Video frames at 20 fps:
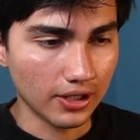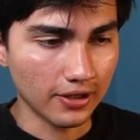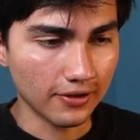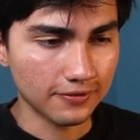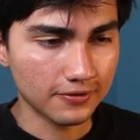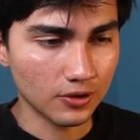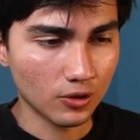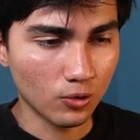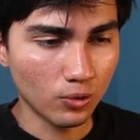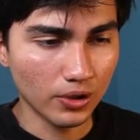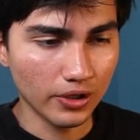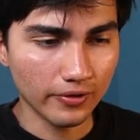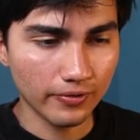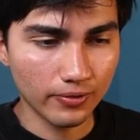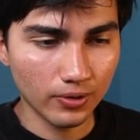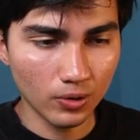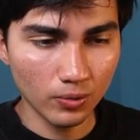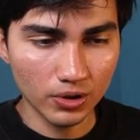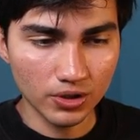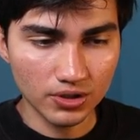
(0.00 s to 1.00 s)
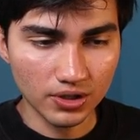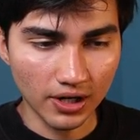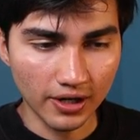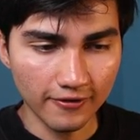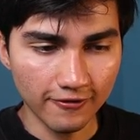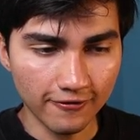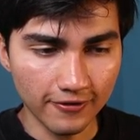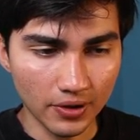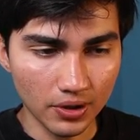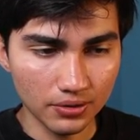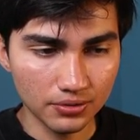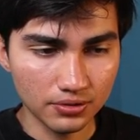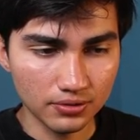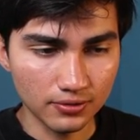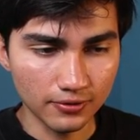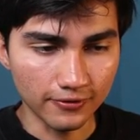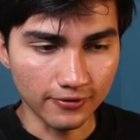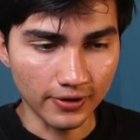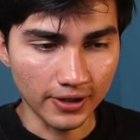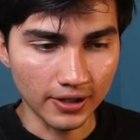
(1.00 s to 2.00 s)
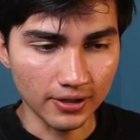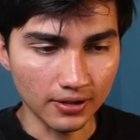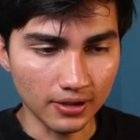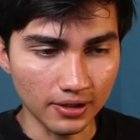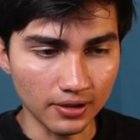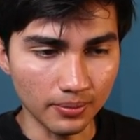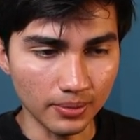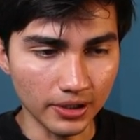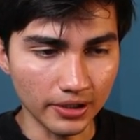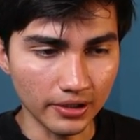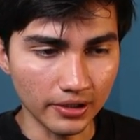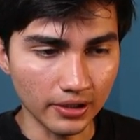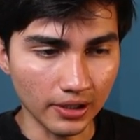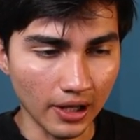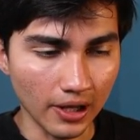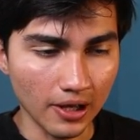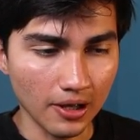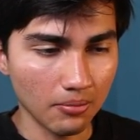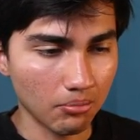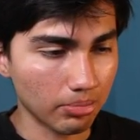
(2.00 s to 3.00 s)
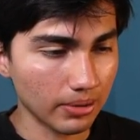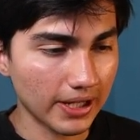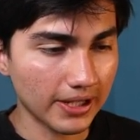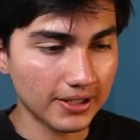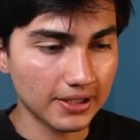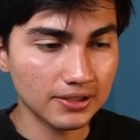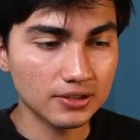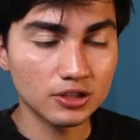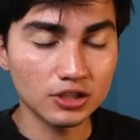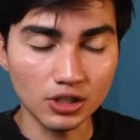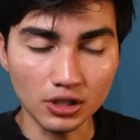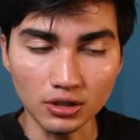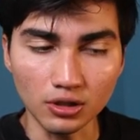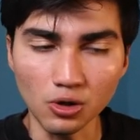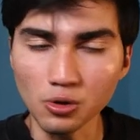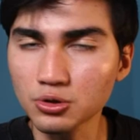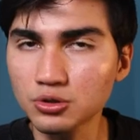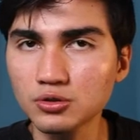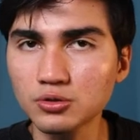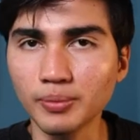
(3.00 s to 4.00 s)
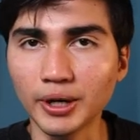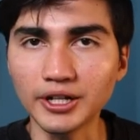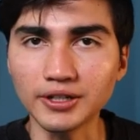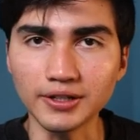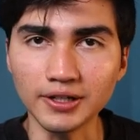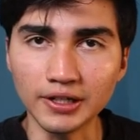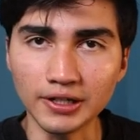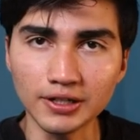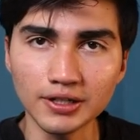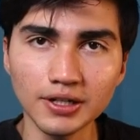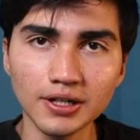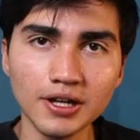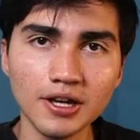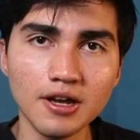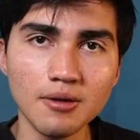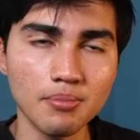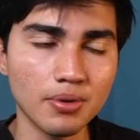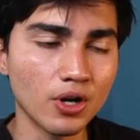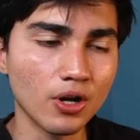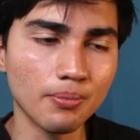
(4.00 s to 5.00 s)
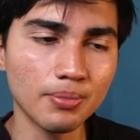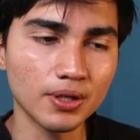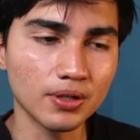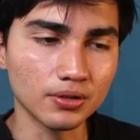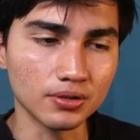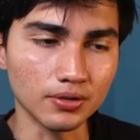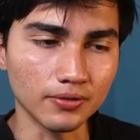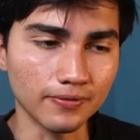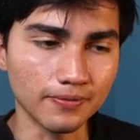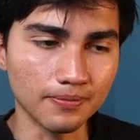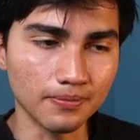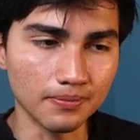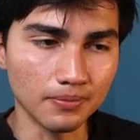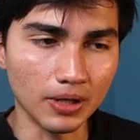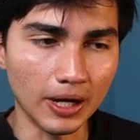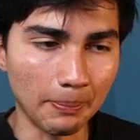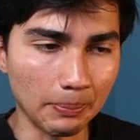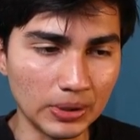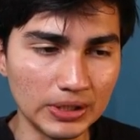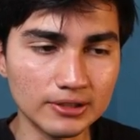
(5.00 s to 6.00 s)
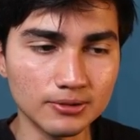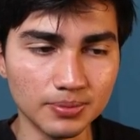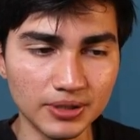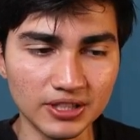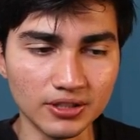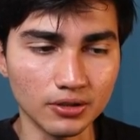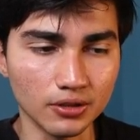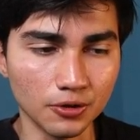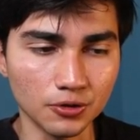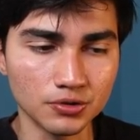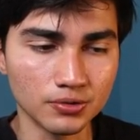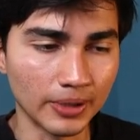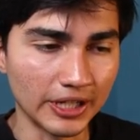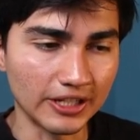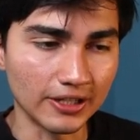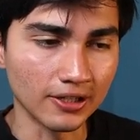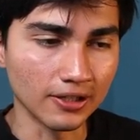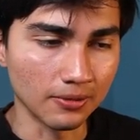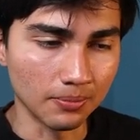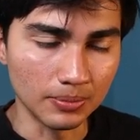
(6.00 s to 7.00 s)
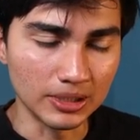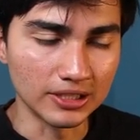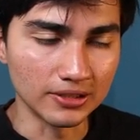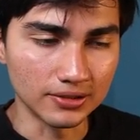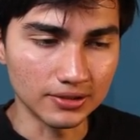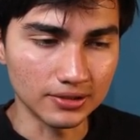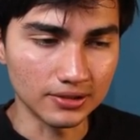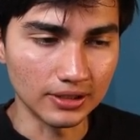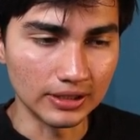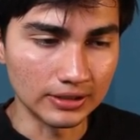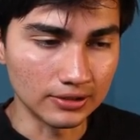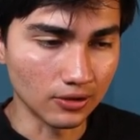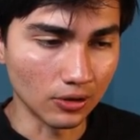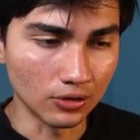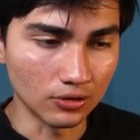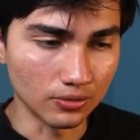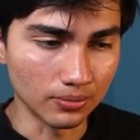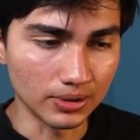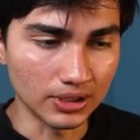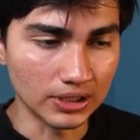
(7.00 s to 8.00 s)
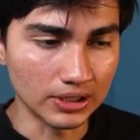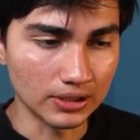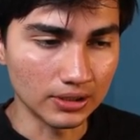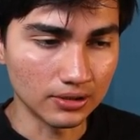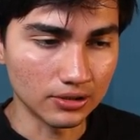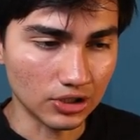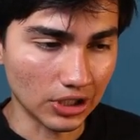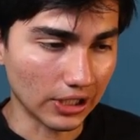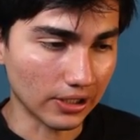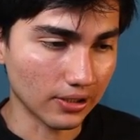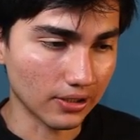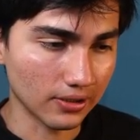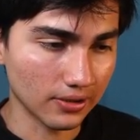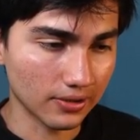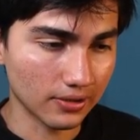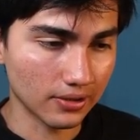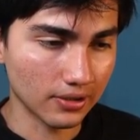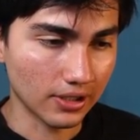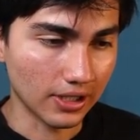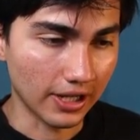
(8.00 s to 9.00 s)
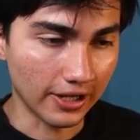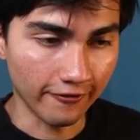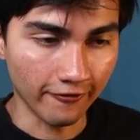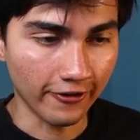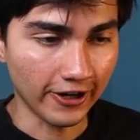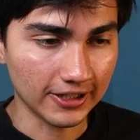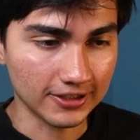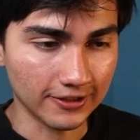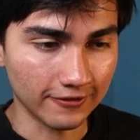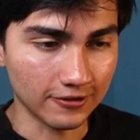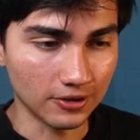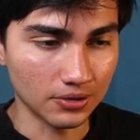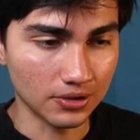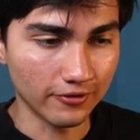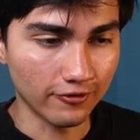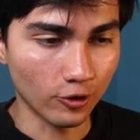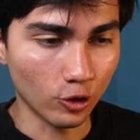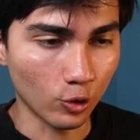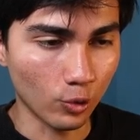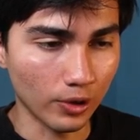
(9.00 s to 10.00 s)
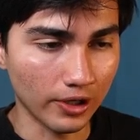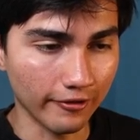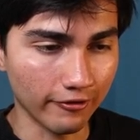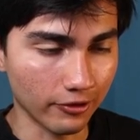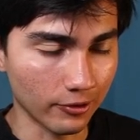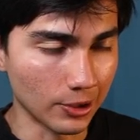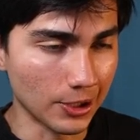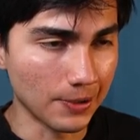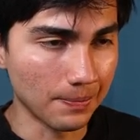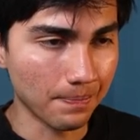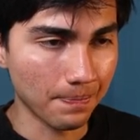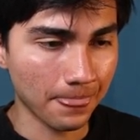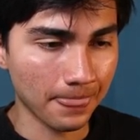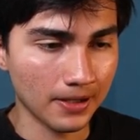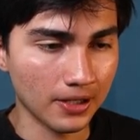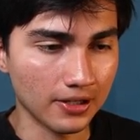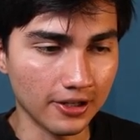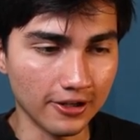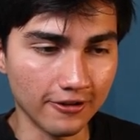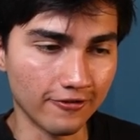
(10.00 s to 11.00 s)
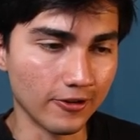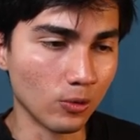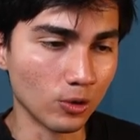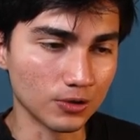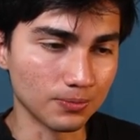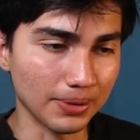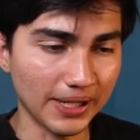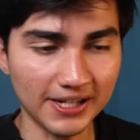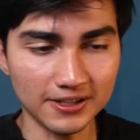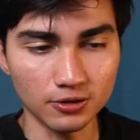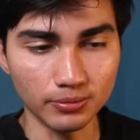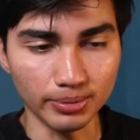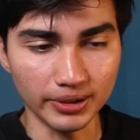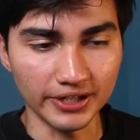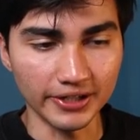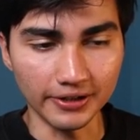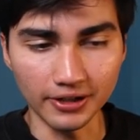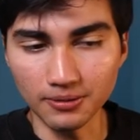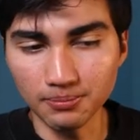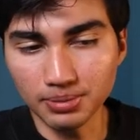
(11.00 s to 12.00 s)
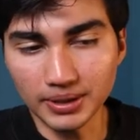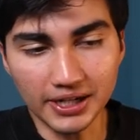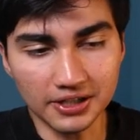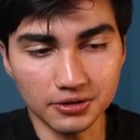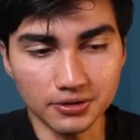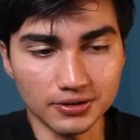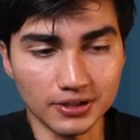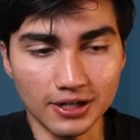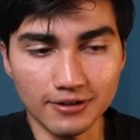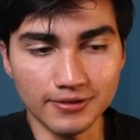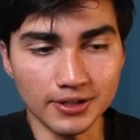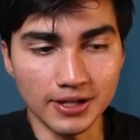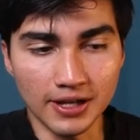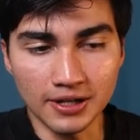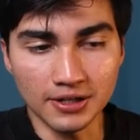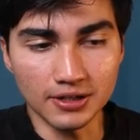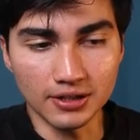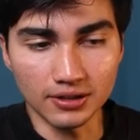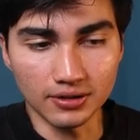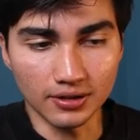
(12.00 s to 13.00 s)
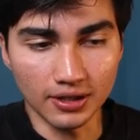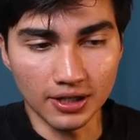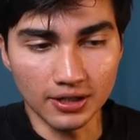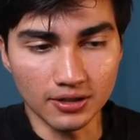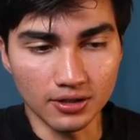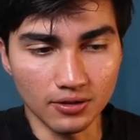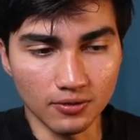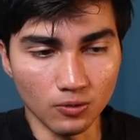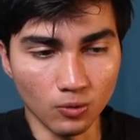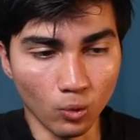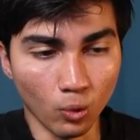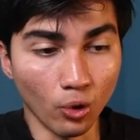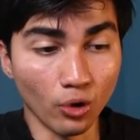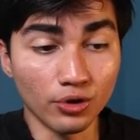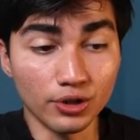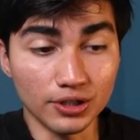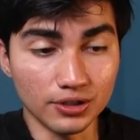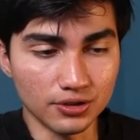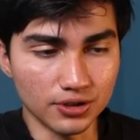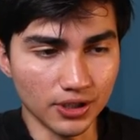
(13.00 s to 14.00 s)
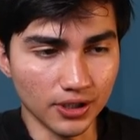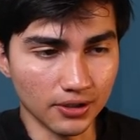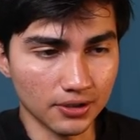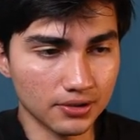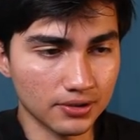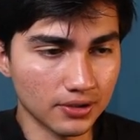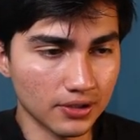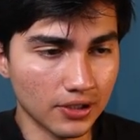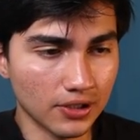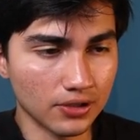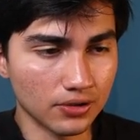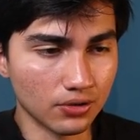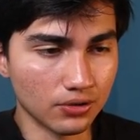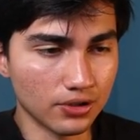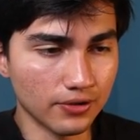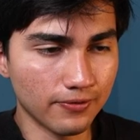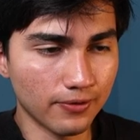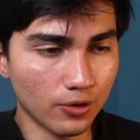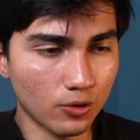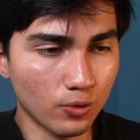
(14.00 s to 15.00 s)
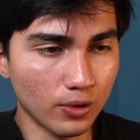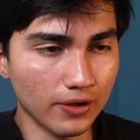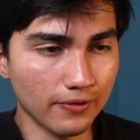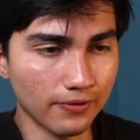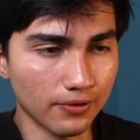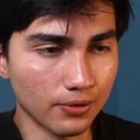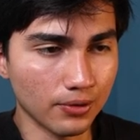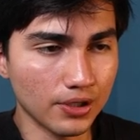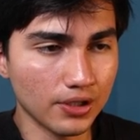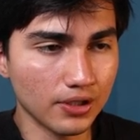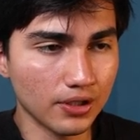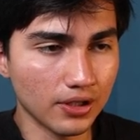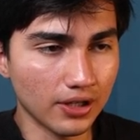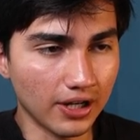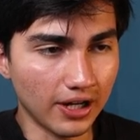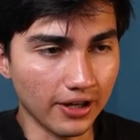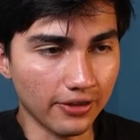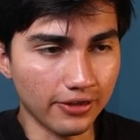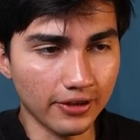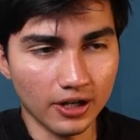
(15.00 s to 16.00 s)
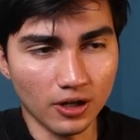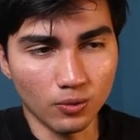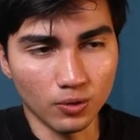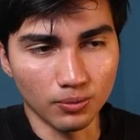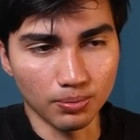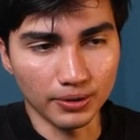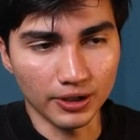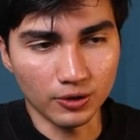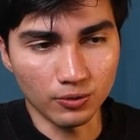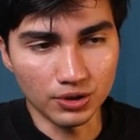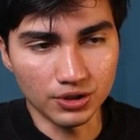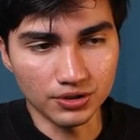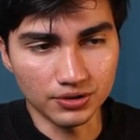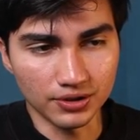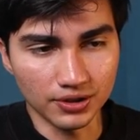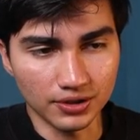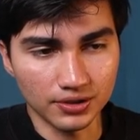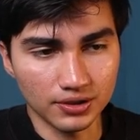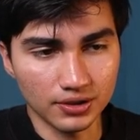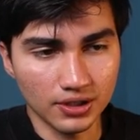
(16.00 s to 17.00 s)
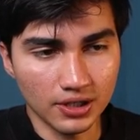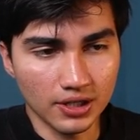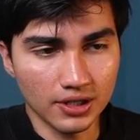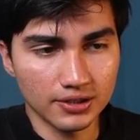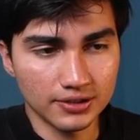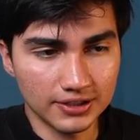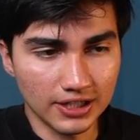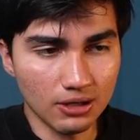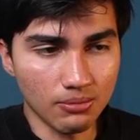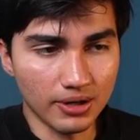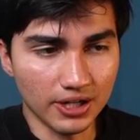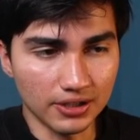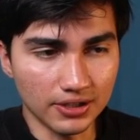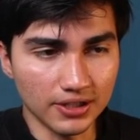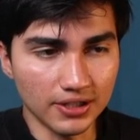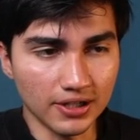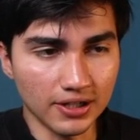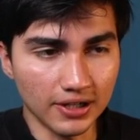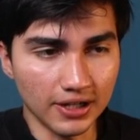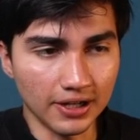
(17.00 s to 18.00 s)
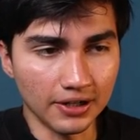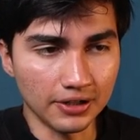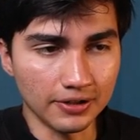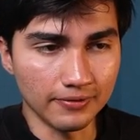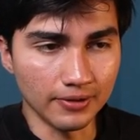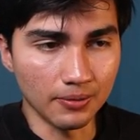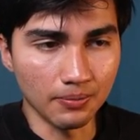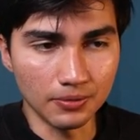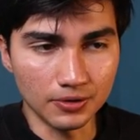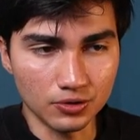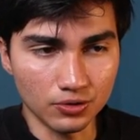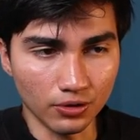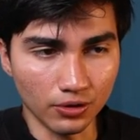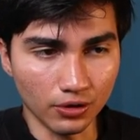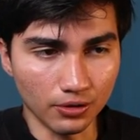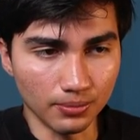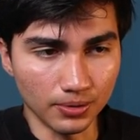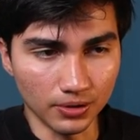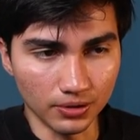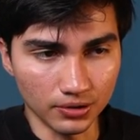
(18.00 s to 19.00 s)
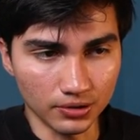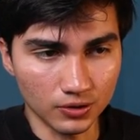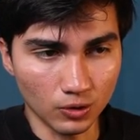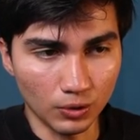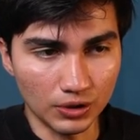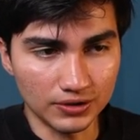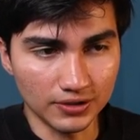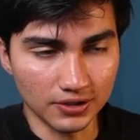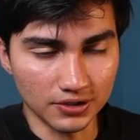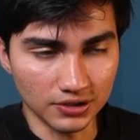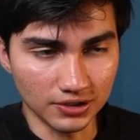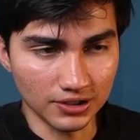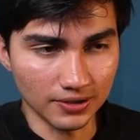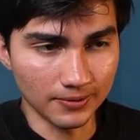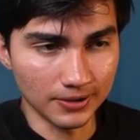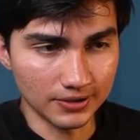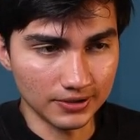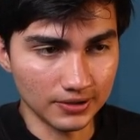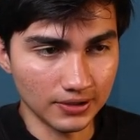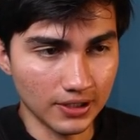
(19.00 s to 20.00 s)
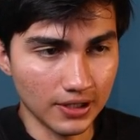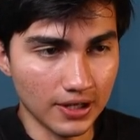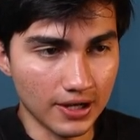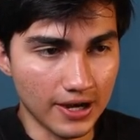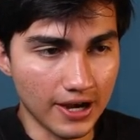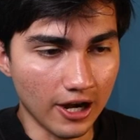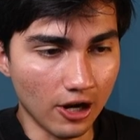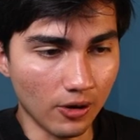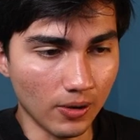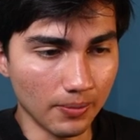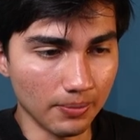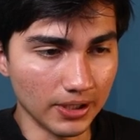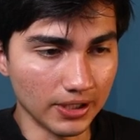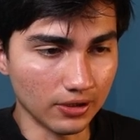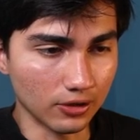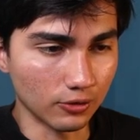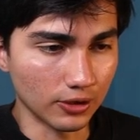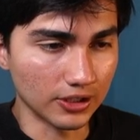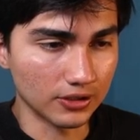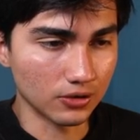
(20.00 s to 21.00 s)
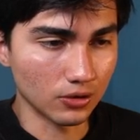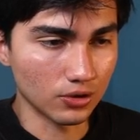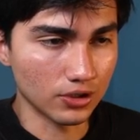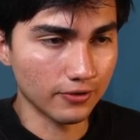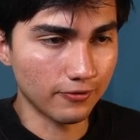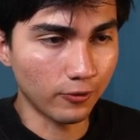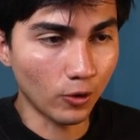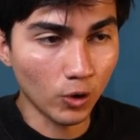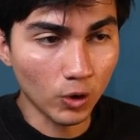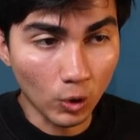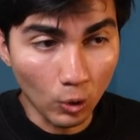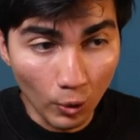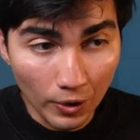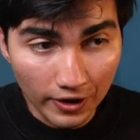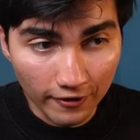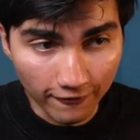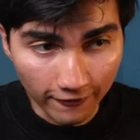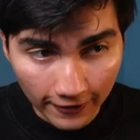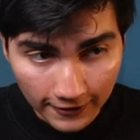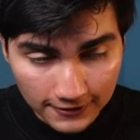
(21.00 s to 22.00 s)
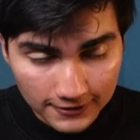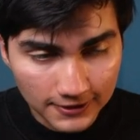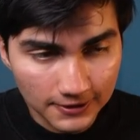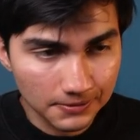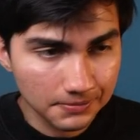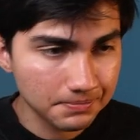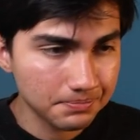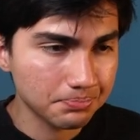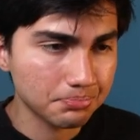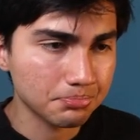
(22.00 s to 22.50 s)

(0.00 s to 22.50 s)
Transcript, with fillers: after queen f3, which I failed to find at the beginning. Black is close to my king, but not because of a piece being close to my king, it means it's going to be check. And in fact, after g4, queen f3, if it was black to play again, black doesn't have any, any worrying checks. So g4, queen f3, I think I would play queen g6. Same idea and even stronger because queen takes g7 is now a big threat. So g4, queen f8,